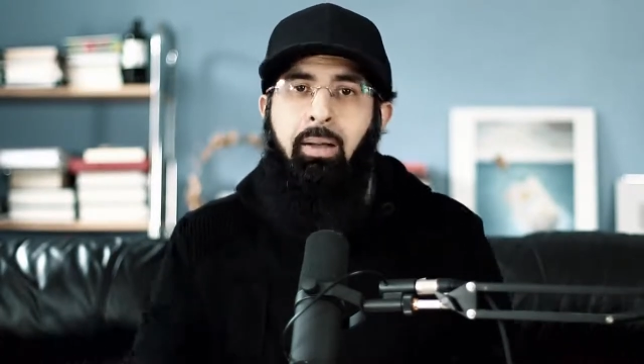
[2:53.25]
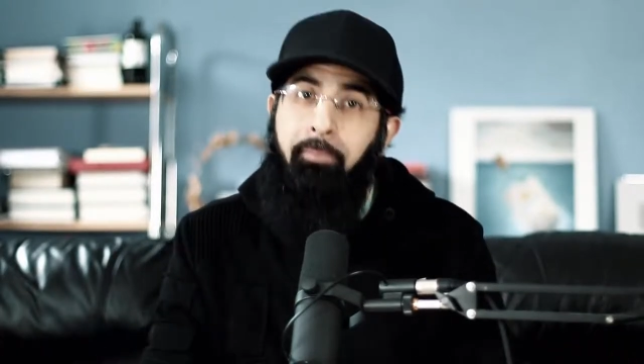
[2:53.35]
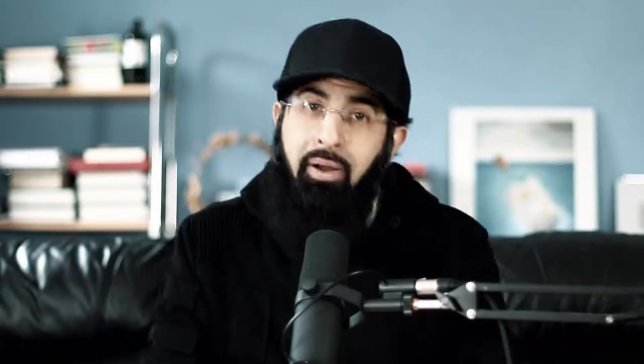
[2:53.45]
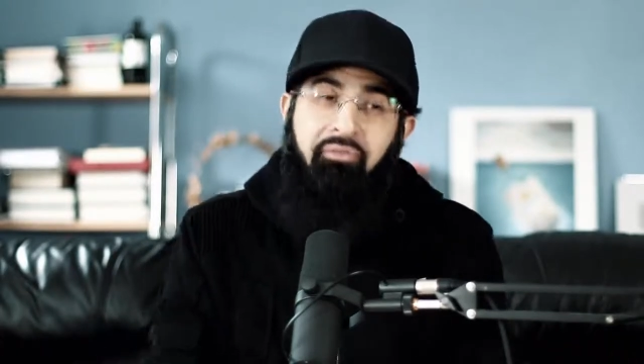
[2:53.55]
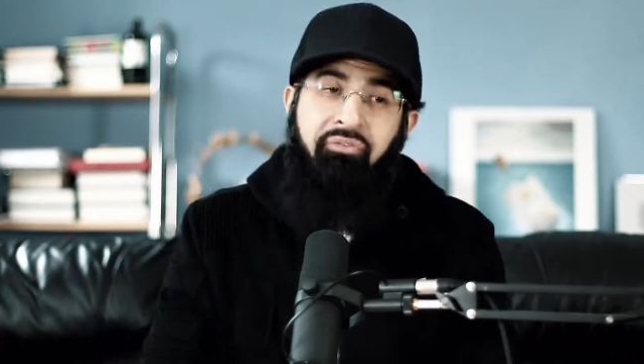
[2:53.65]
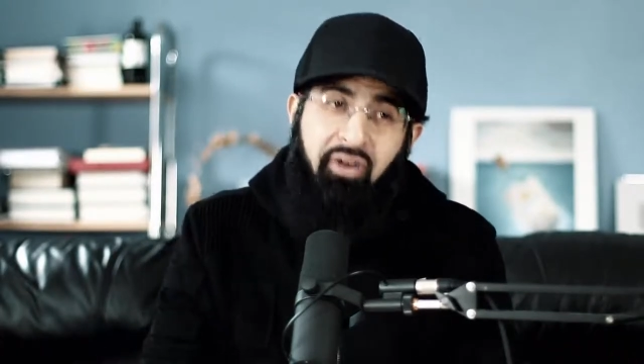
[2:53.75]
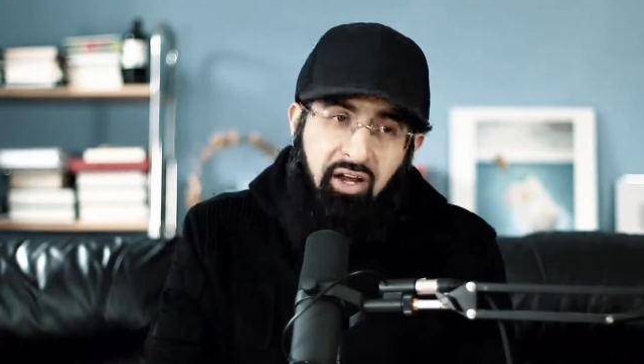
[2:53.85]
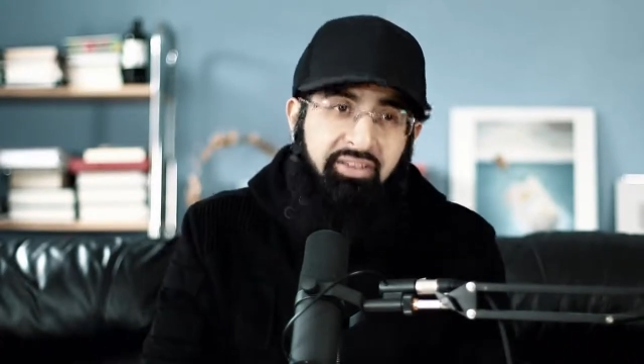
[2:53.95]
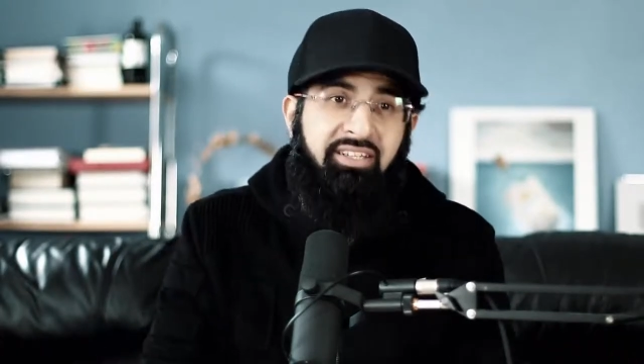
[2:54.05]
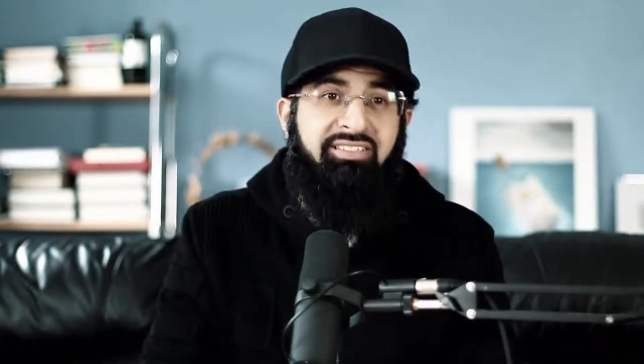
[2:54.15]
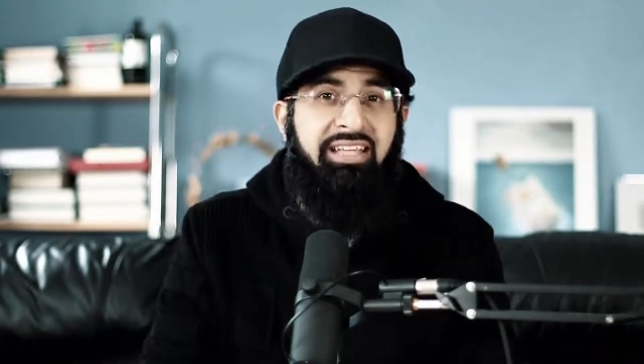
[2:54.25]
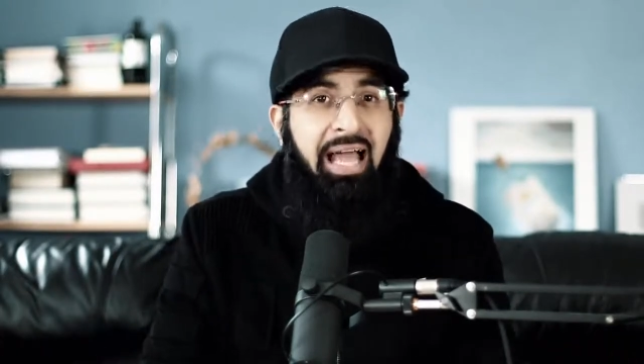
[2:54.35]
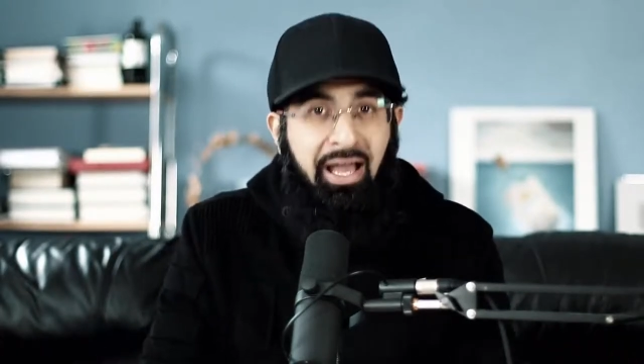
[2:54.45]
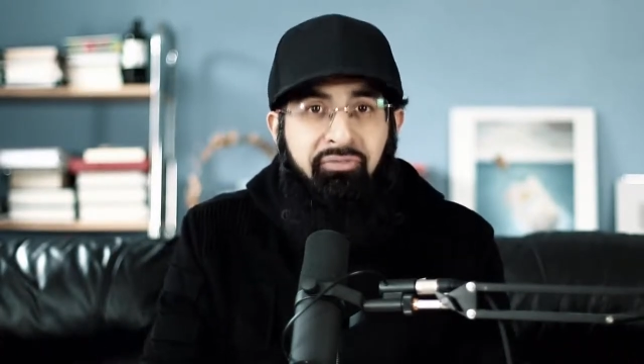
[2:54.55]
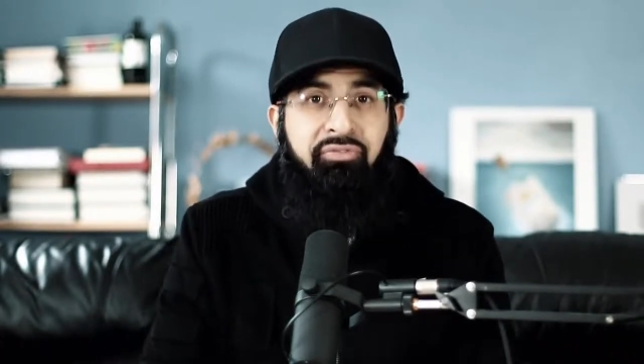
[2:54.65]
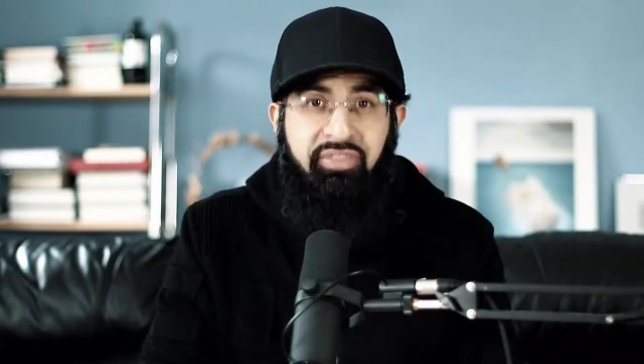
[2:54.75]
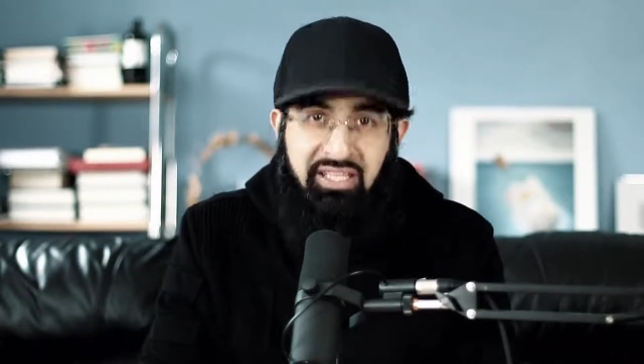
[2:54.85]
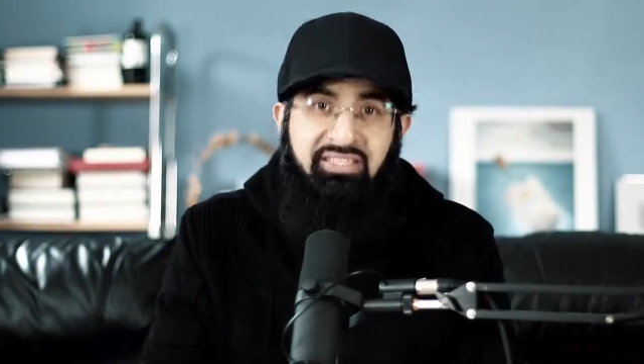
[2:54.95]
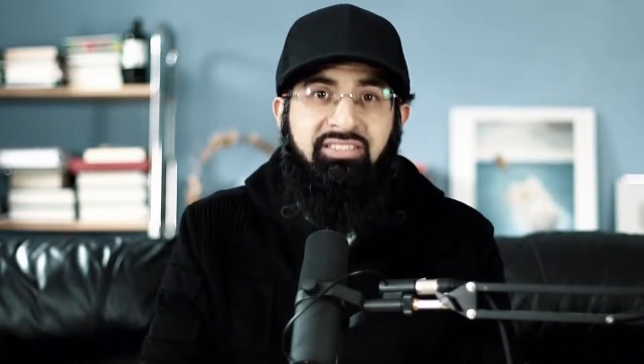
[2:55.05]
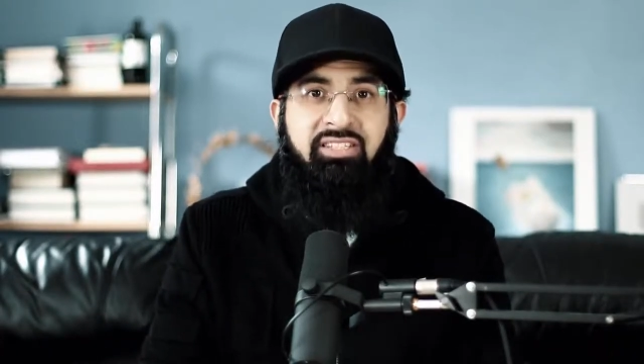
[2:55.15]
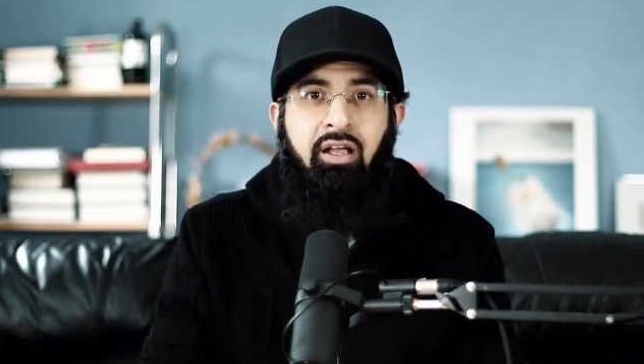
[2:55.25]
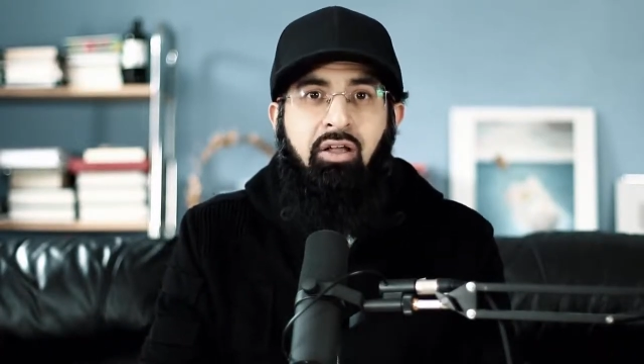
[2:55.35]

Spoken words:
but fathers have this.